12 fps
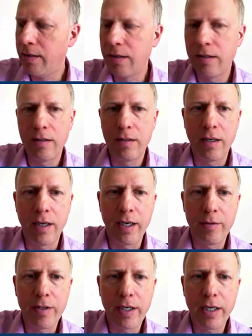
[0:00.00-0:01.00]
And
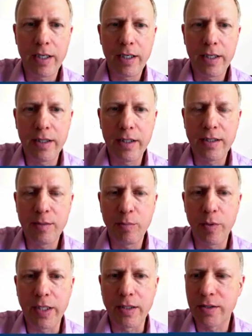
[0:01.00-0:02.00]
I would
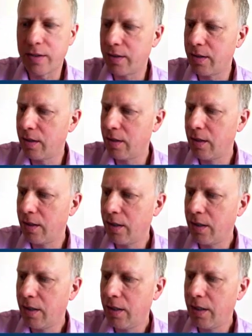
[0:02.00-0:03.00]
highlight these points.
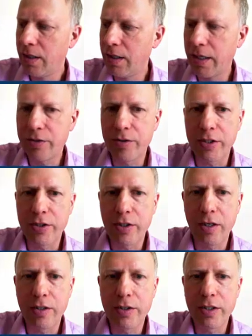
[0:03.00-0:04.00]

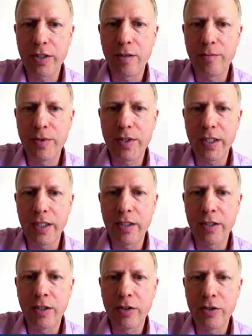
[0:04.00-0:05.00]
Electric charge
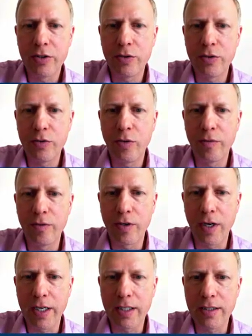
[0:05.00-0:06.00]
comes in
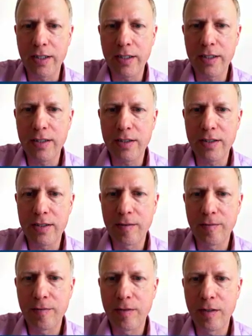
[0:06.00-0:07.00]
2
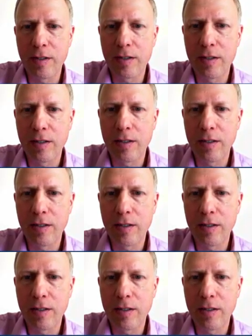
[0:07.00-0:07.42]
varieties.